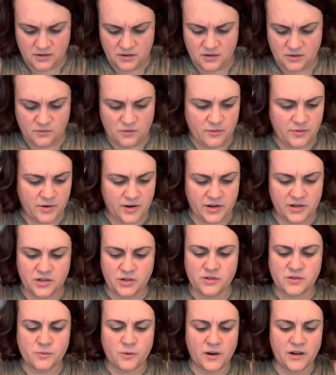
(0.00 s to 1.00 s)
What we're going to
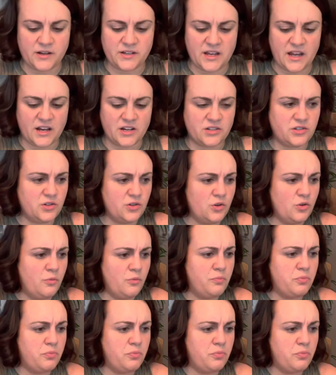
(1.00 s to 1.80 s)
do is we're going to take 2